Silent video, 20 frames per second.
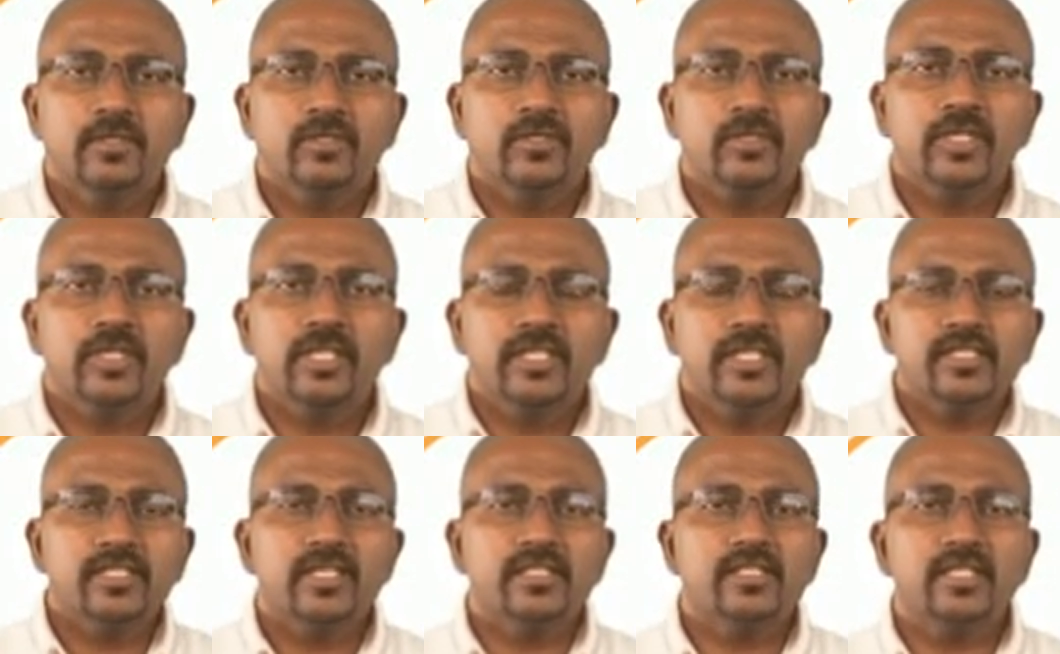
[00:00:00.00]
So he
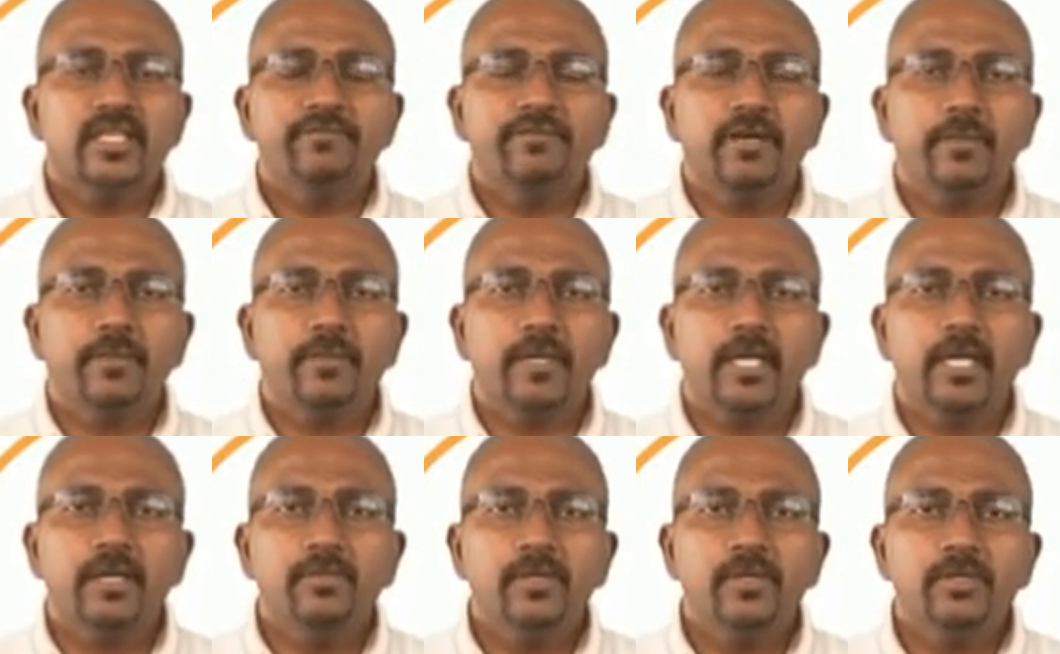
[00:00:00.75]
says, if I am
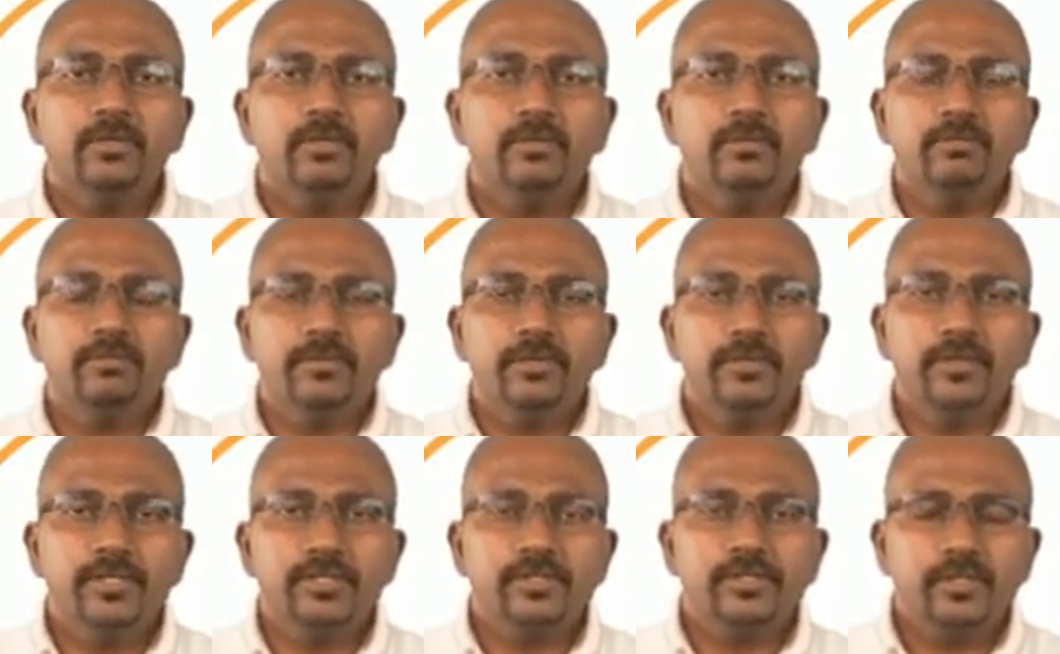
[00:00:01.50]
able to
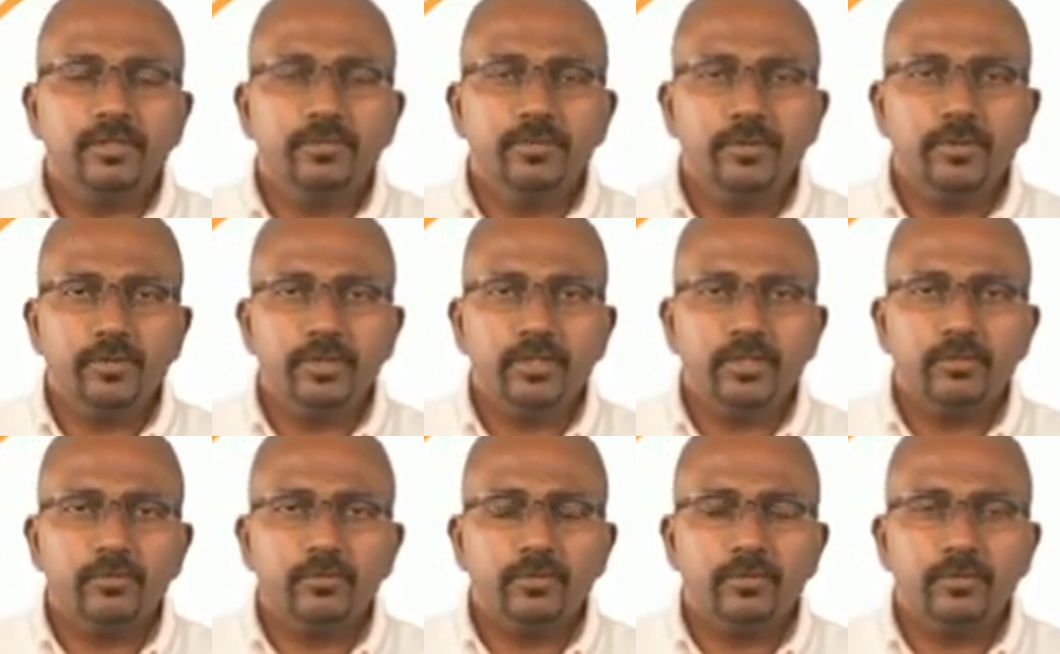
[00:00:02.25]
distribute
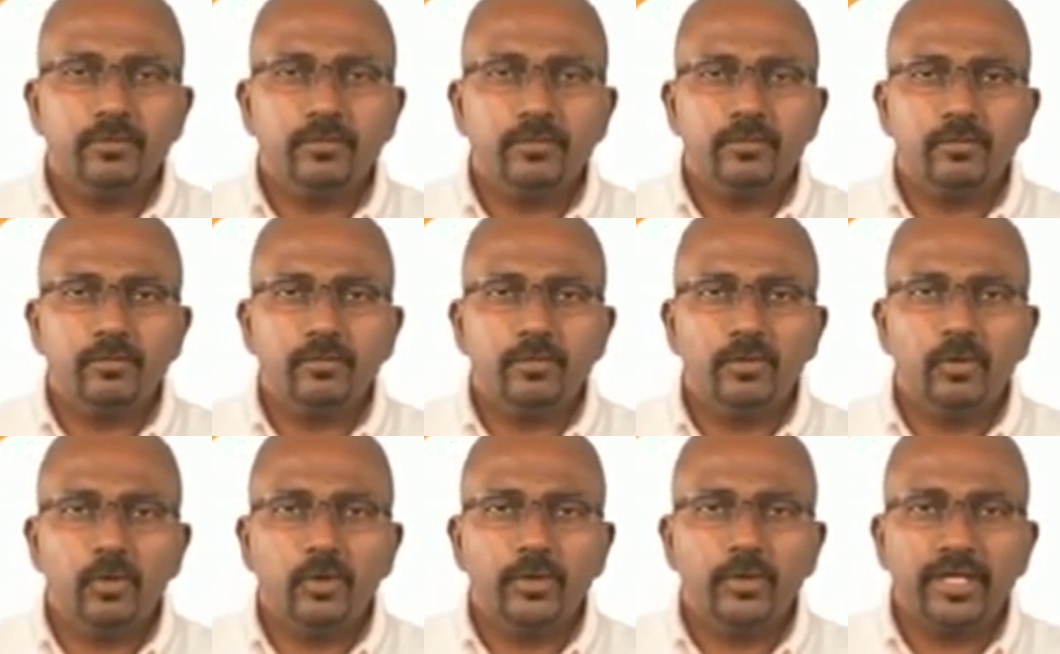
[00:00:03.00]
the
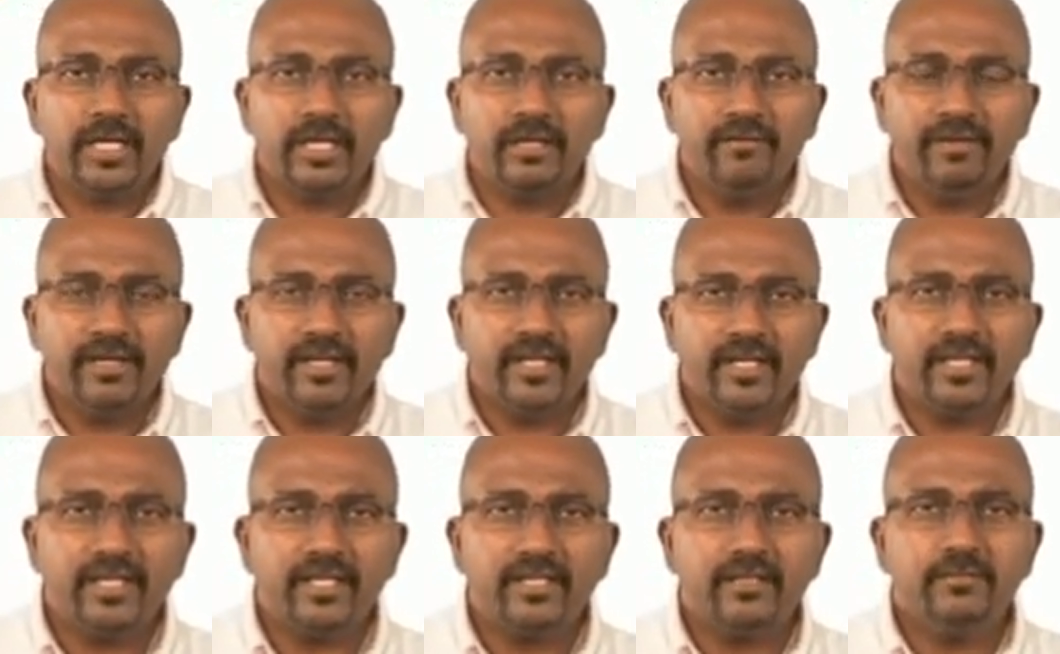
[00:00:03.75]
load
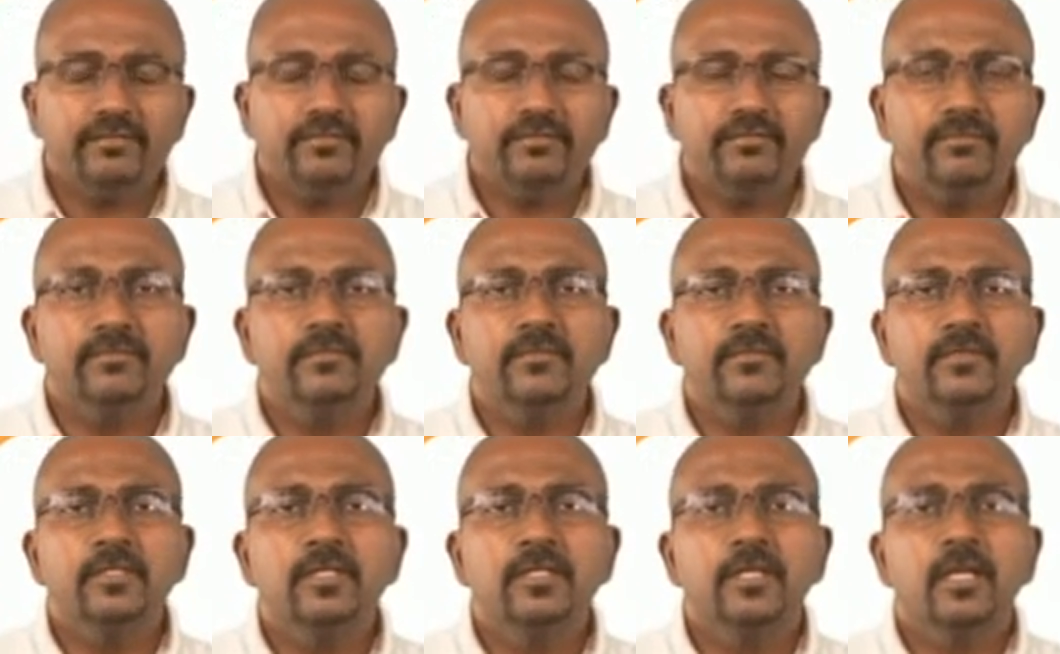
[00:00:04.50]
evenly,
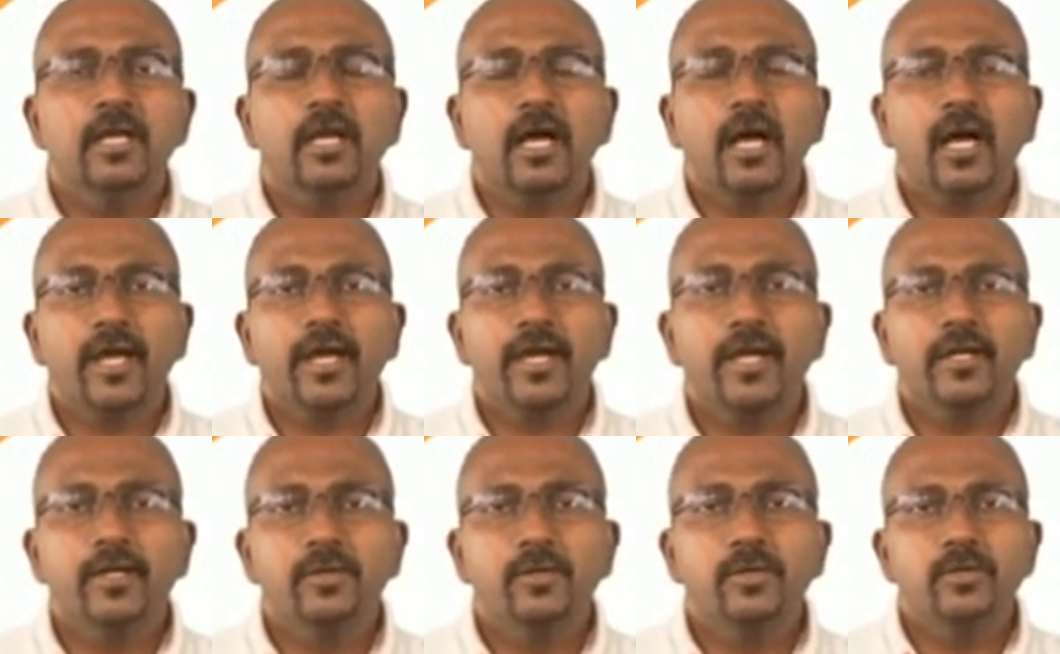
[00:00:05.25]
I
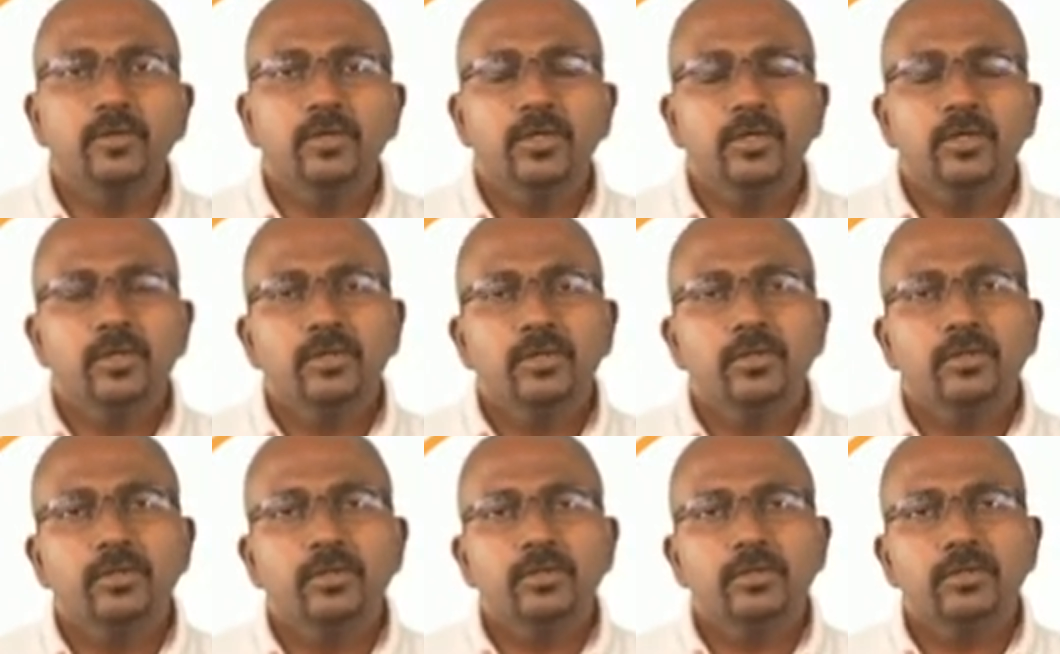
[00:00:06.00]
can do
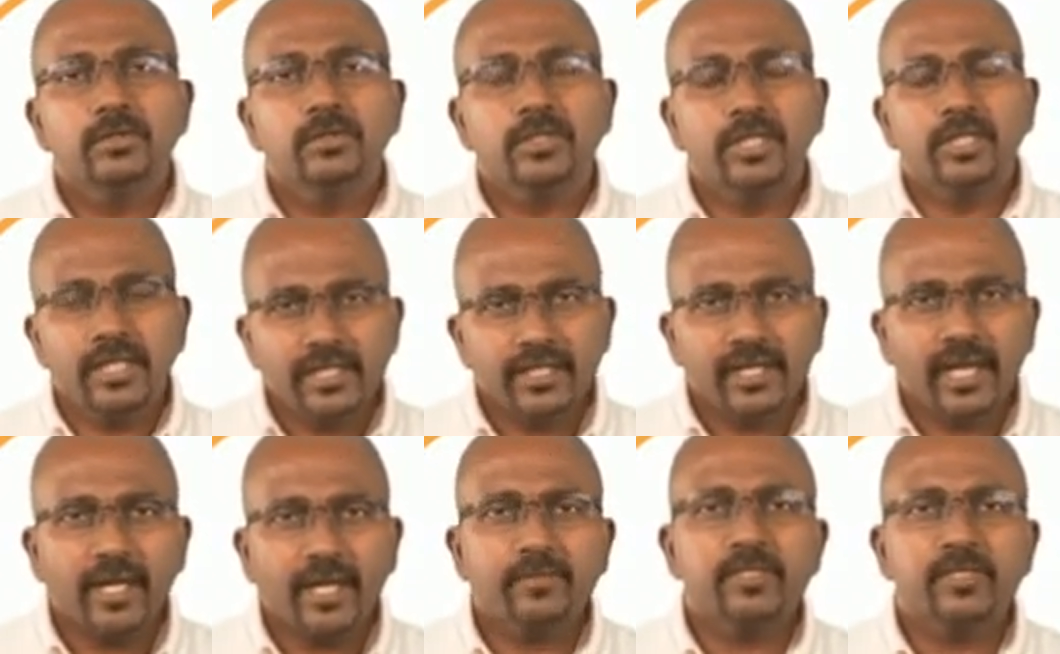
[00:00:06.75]
3
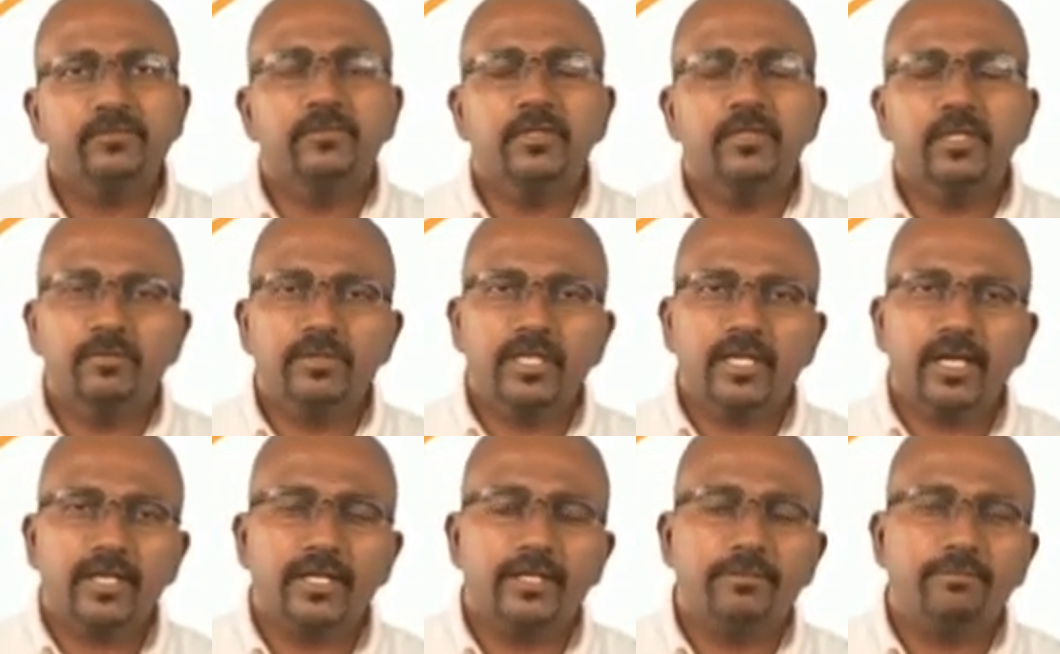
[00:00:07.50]
times the work with
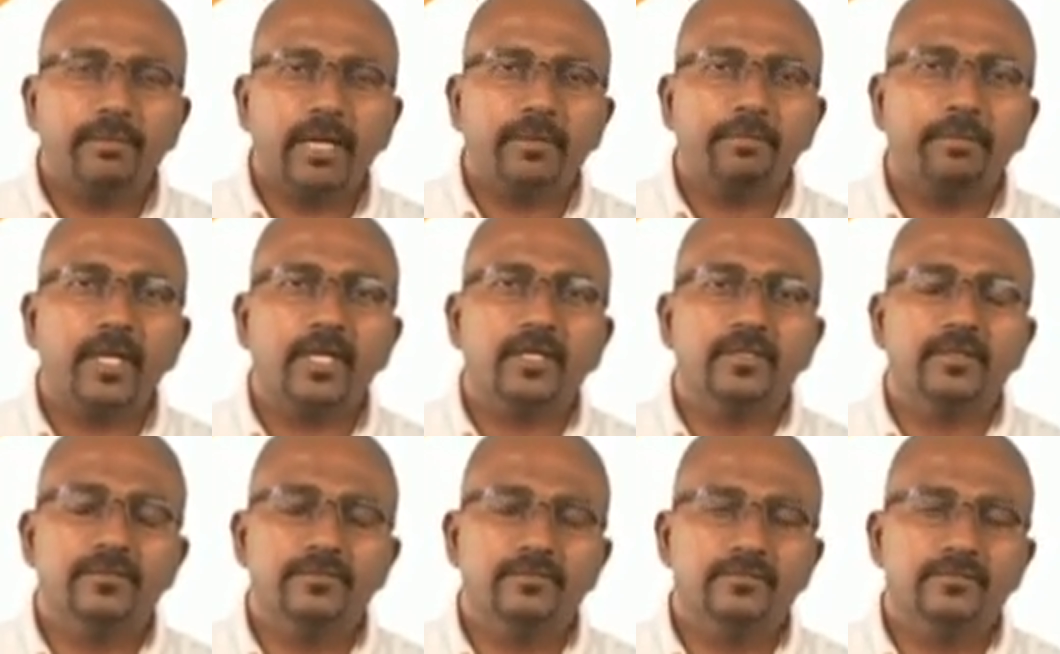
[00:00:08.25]
the current manpower.